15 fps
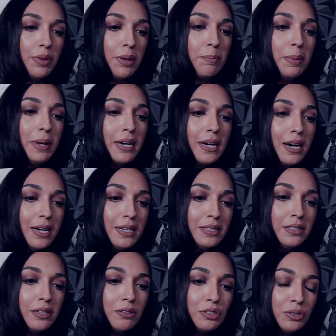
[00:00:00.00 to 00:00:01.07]
Because
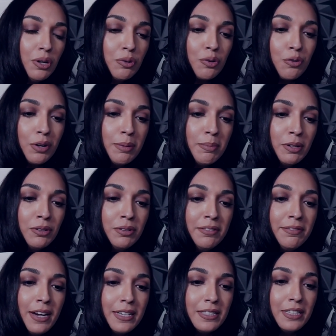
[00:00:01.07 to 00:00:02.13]
there's no criminal
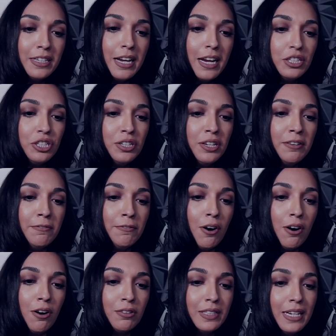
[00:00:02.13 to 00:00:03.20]
investigation
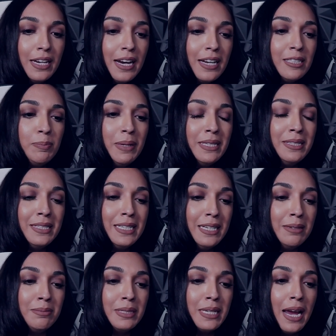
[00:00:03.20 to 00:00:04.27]
involved, it has been
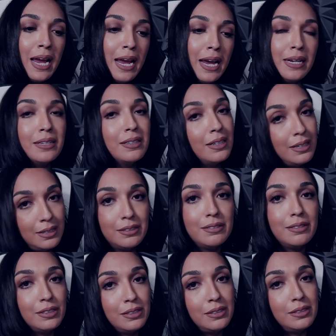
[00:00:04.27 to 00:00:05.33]
deemed a
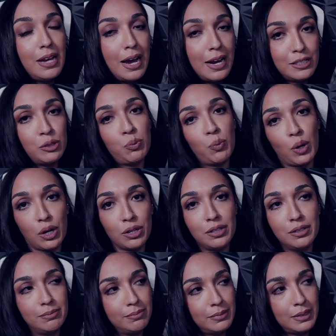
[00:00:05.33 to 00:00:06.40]
S word
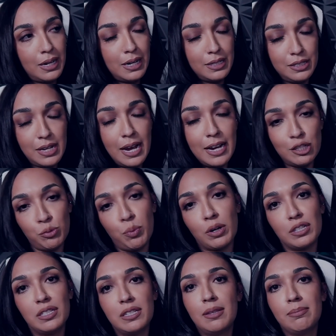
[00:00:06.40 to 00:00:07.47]

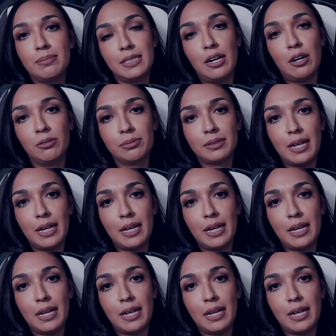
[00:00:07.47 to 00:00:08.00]
to themselves.